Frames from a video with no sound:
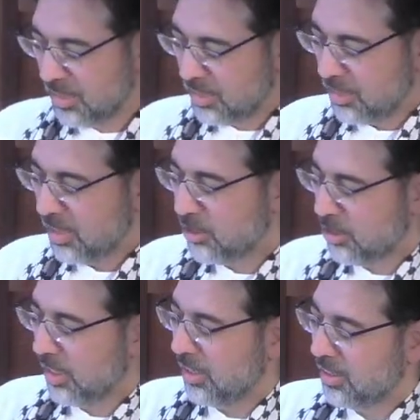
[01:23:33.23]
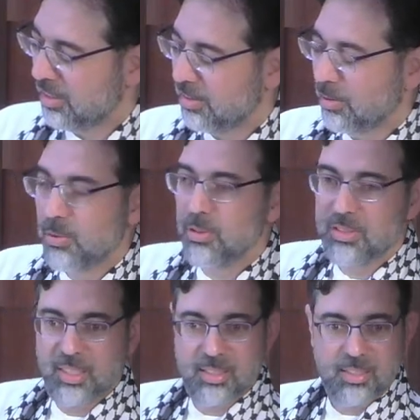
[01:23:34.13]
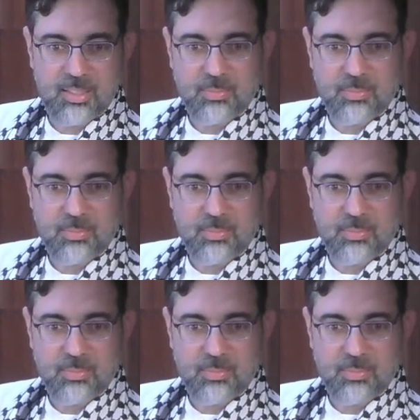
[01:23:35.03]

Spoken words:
clutching and holding